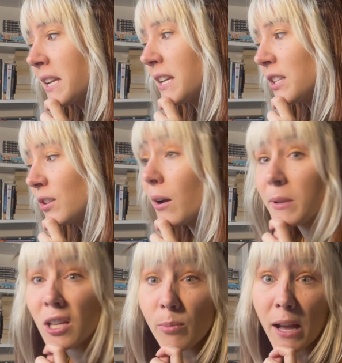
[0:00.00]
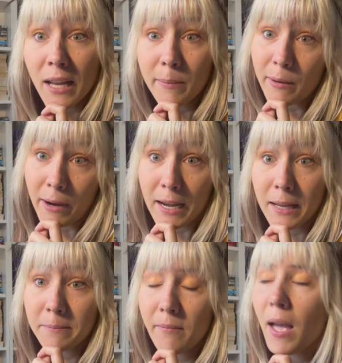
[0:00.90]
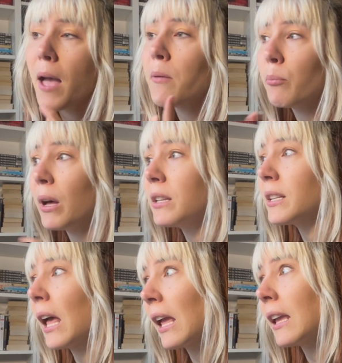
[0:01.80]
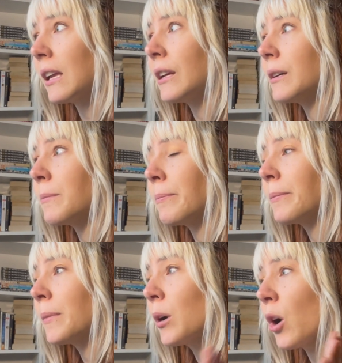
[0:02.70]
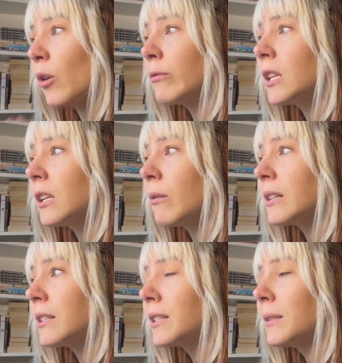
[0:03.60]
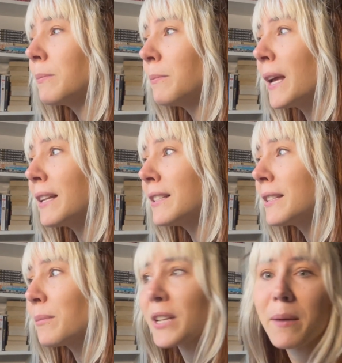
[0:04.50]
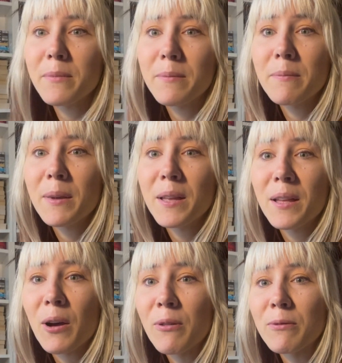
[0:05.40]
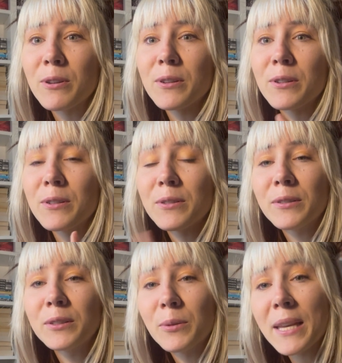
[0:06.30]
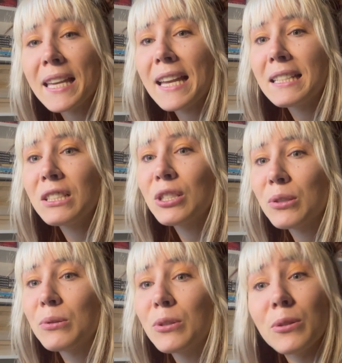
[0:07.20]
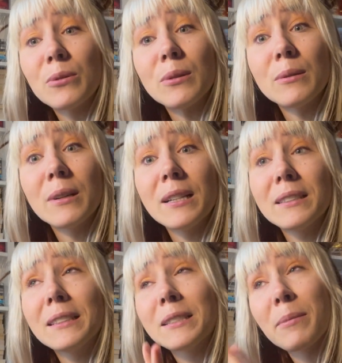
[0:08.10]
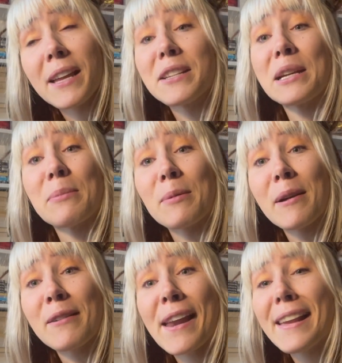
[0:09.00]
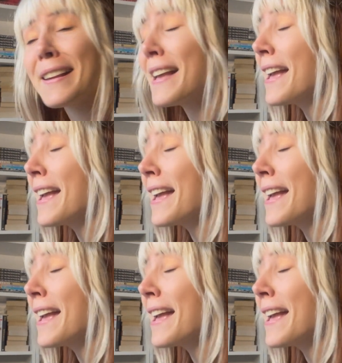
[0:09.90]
So I'm a little behind in my writing, but I am hopefully going to spend some time over the weekend to do some catching up on my writing.